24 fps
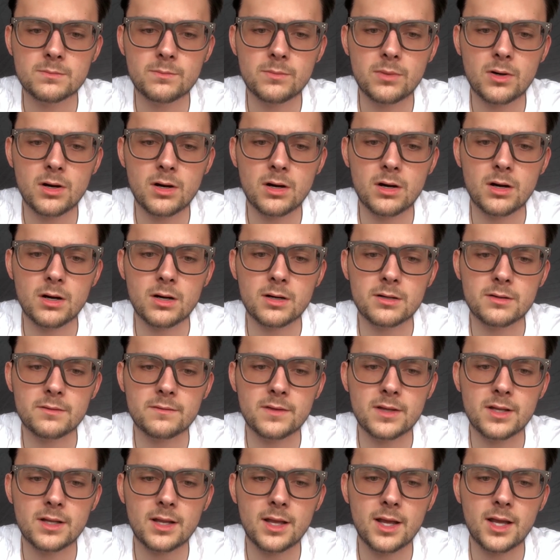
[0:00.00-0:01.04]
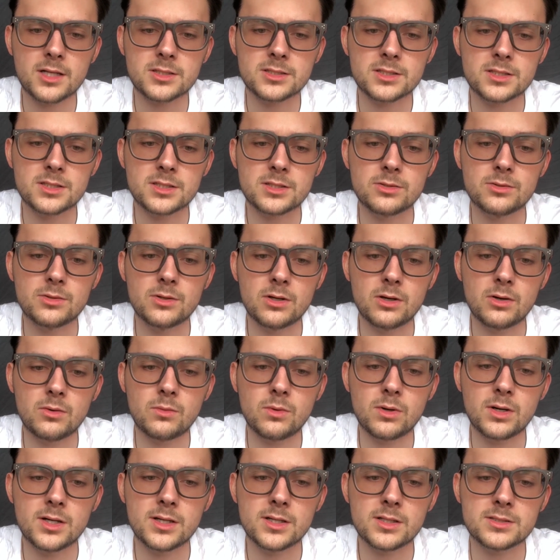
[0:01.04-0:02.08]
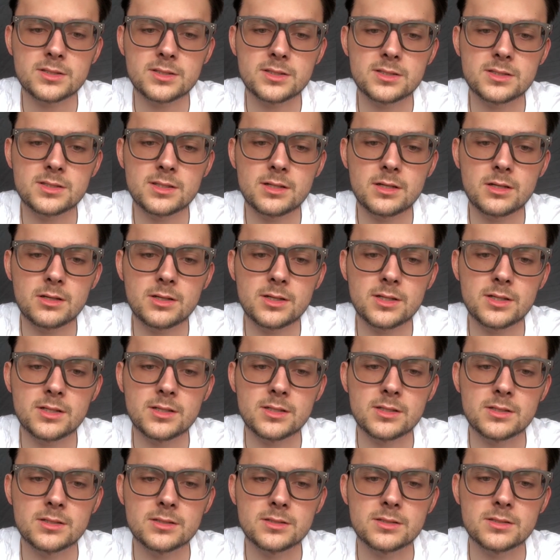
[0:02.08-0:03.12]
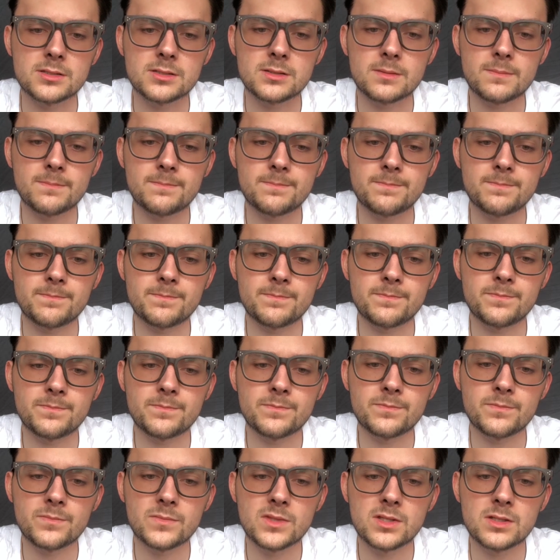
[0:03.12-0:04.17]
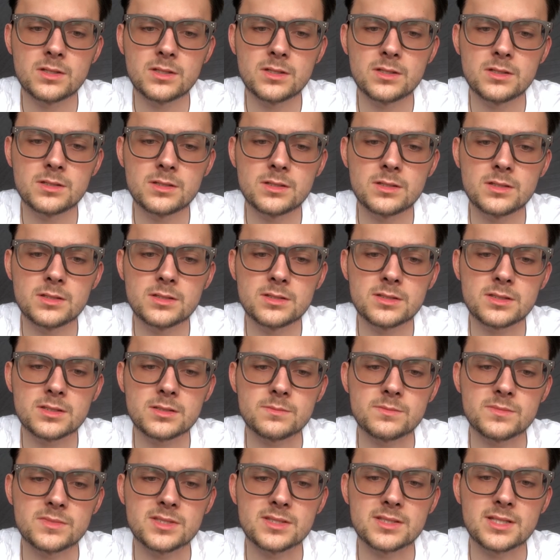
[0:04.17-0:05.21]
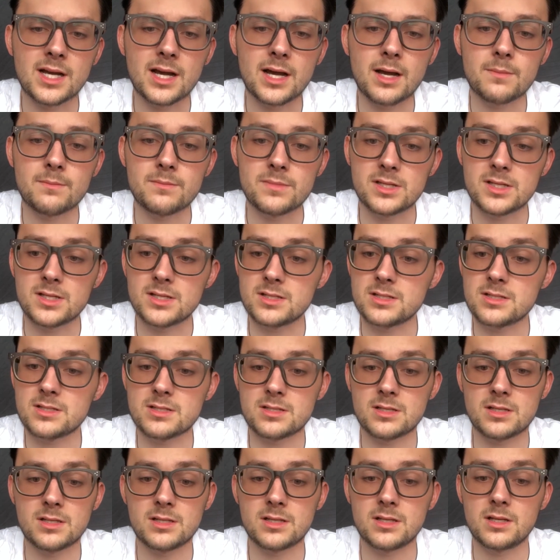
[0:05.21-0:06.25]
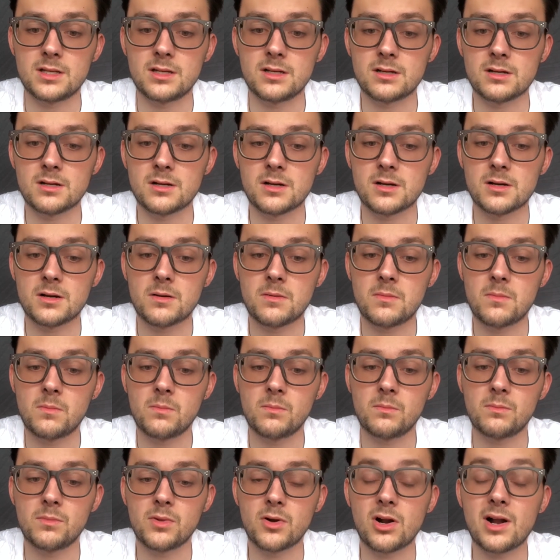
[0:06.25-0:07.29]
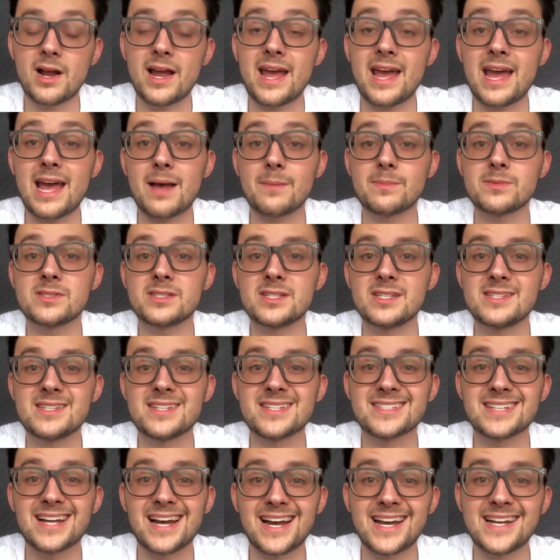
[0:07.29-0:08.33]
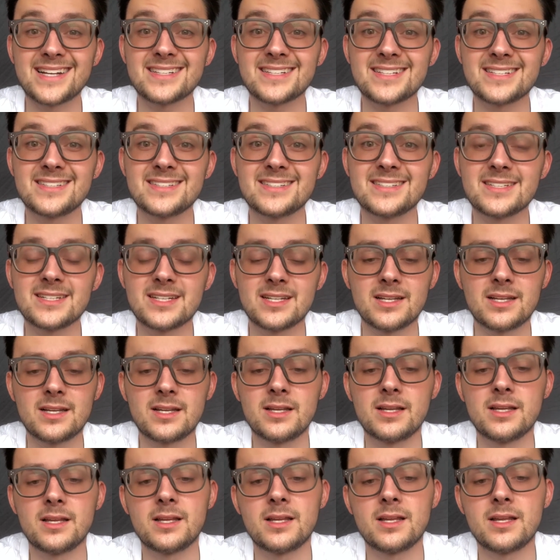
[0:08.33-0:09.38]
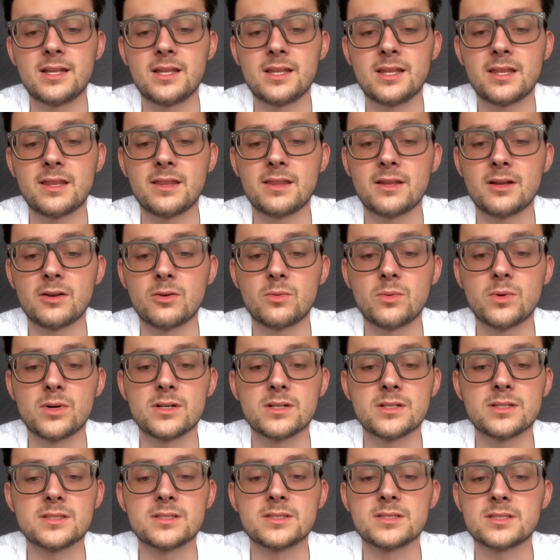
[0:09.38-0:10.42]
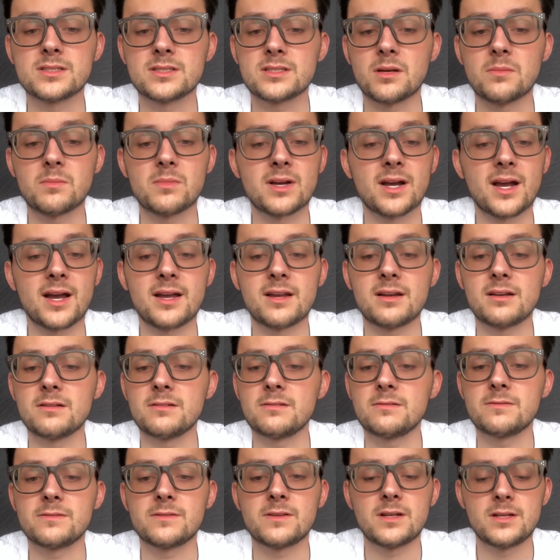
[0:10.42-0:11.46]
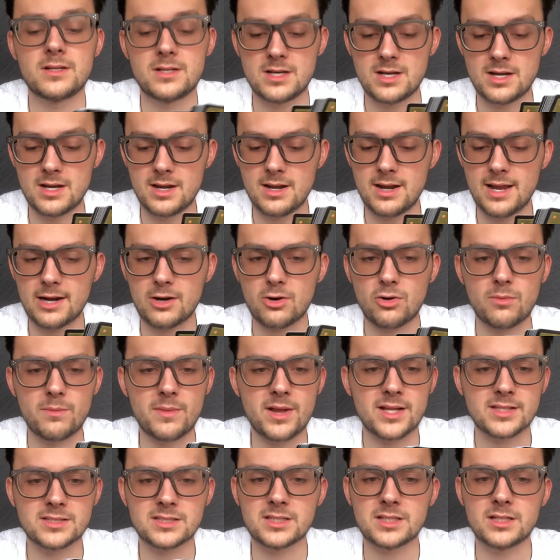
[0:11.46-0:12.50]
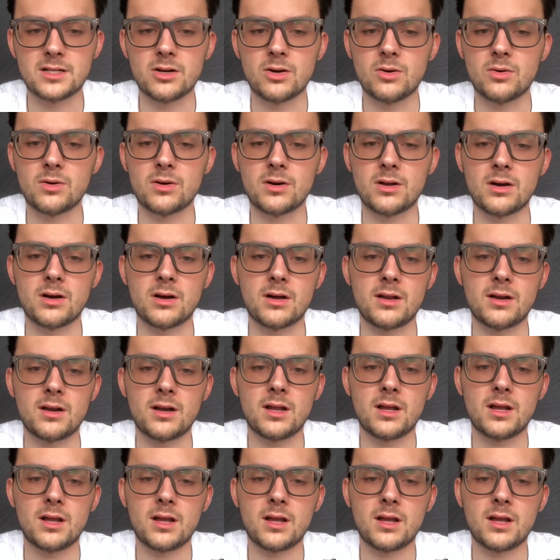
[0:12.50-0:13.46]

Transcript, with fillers: part of it. Actually, you know what? Since there is some zombies in here, perhaps in this island, there was some kind of necromancy going on,